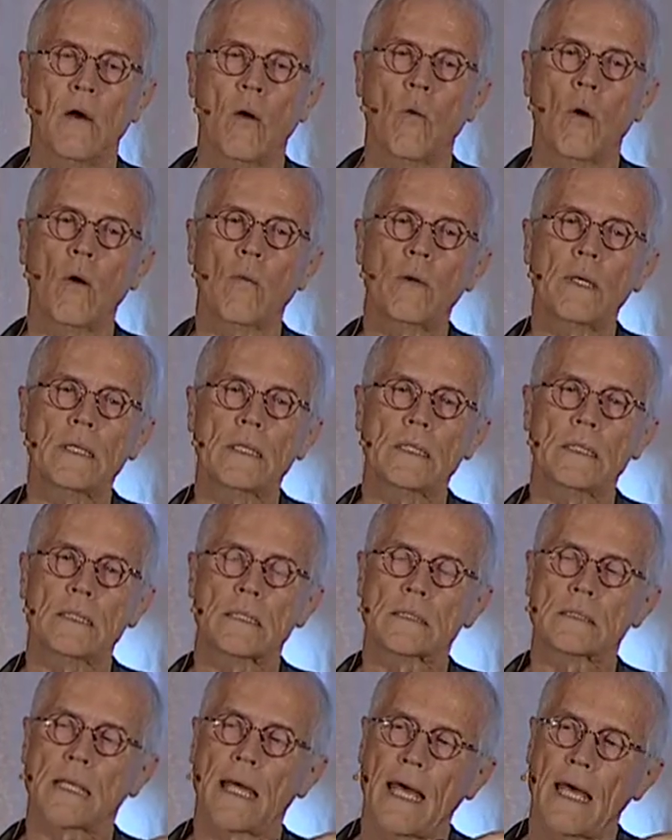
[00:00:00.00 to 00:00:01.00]
What we did
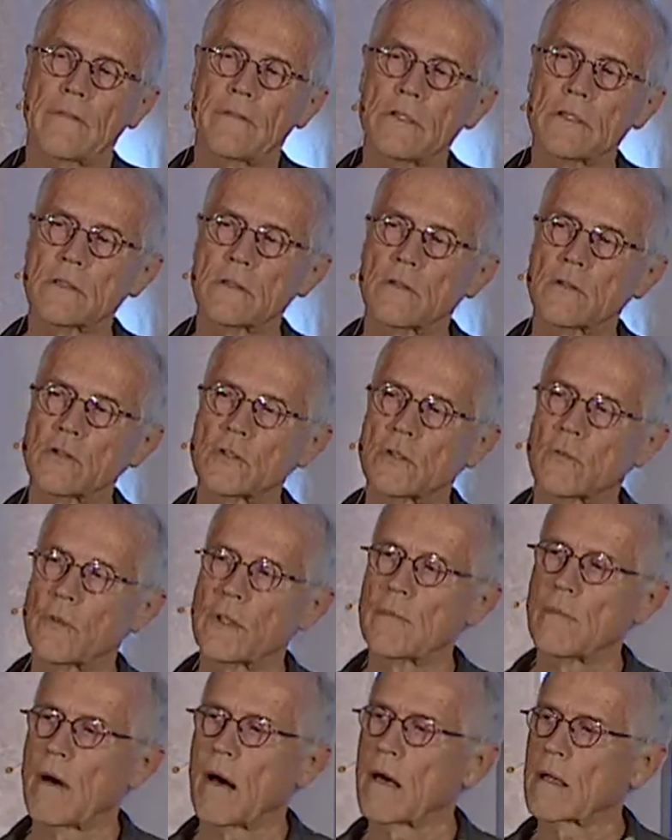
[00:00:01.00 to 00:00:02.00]
is every solution
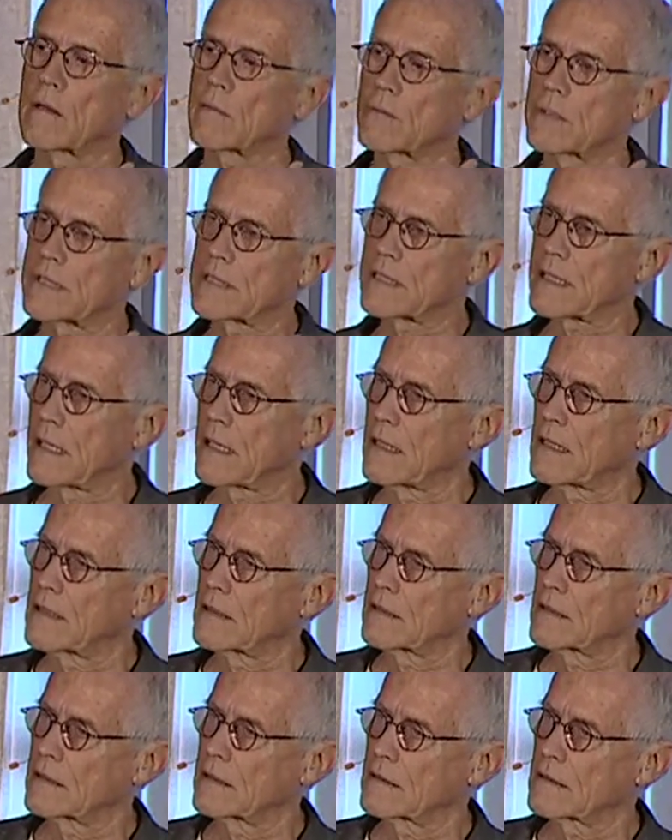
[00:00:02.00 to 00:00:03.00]
we modeled was
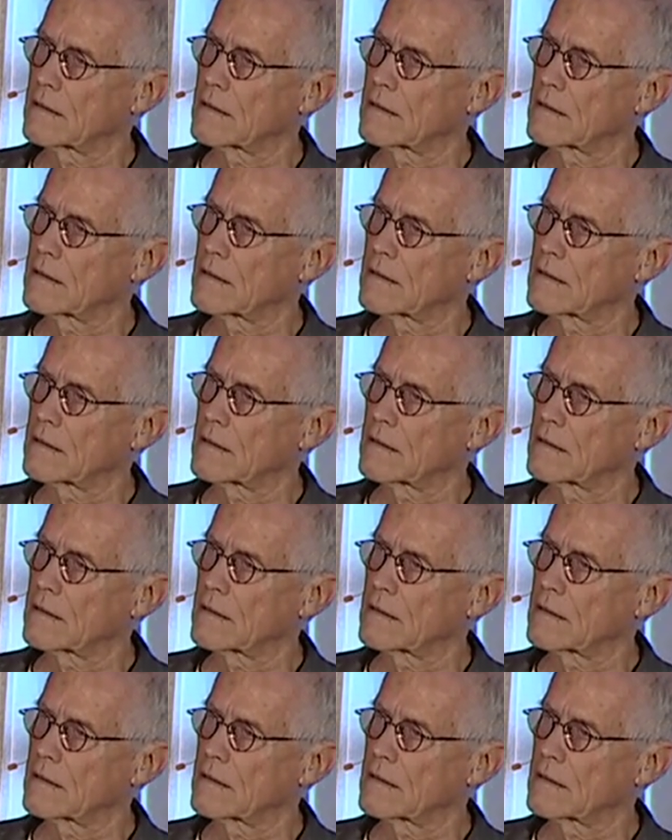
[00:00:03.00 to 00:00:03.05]
scaling.